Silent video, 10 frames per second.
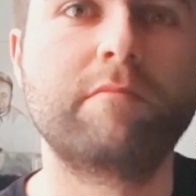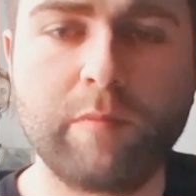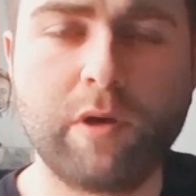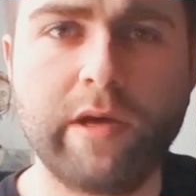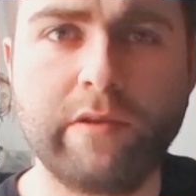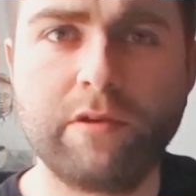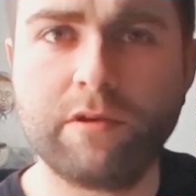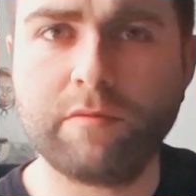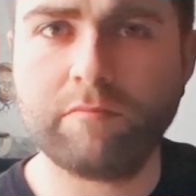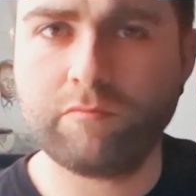I'm kind
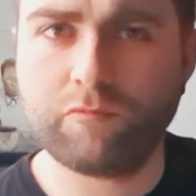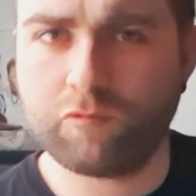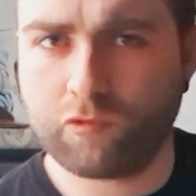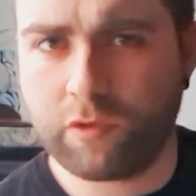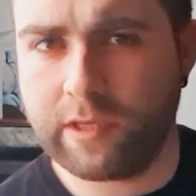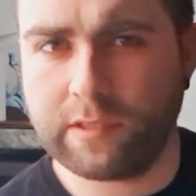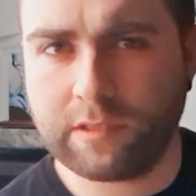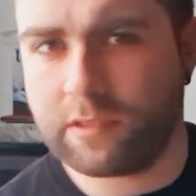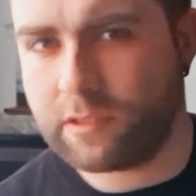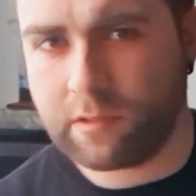of trying
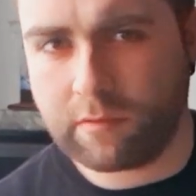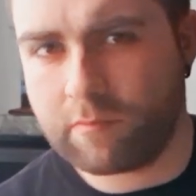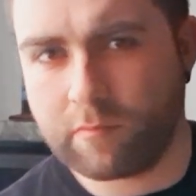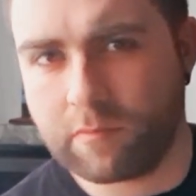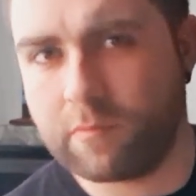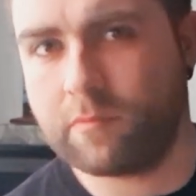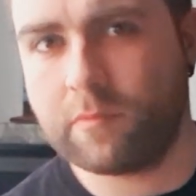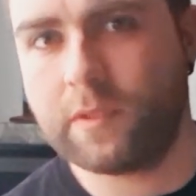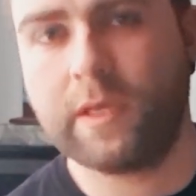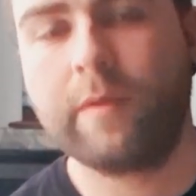to
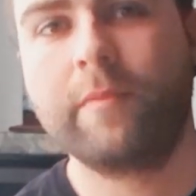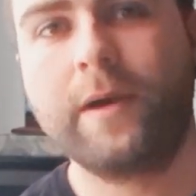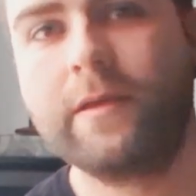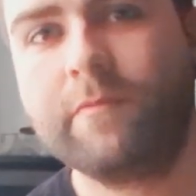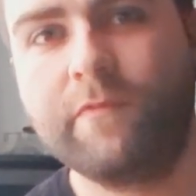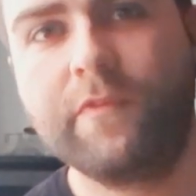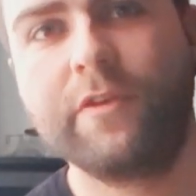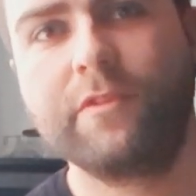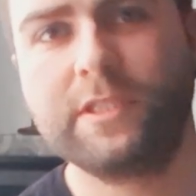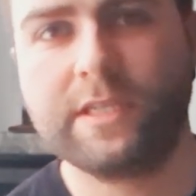get my
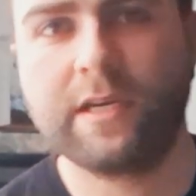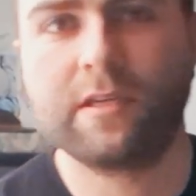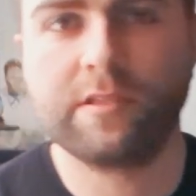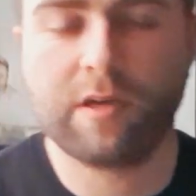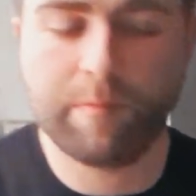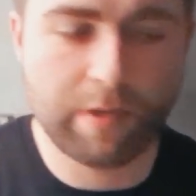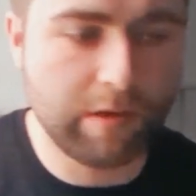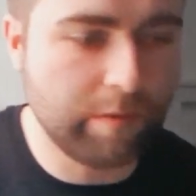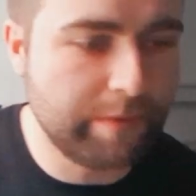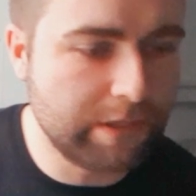theory techers up a
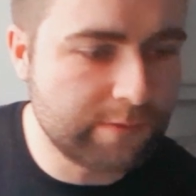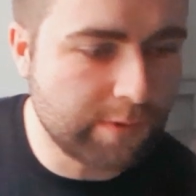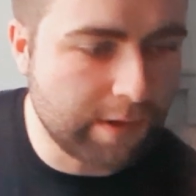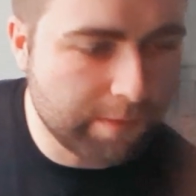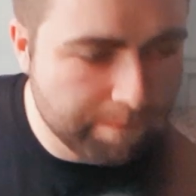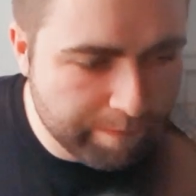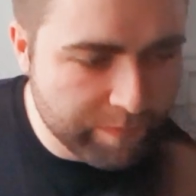little bit as well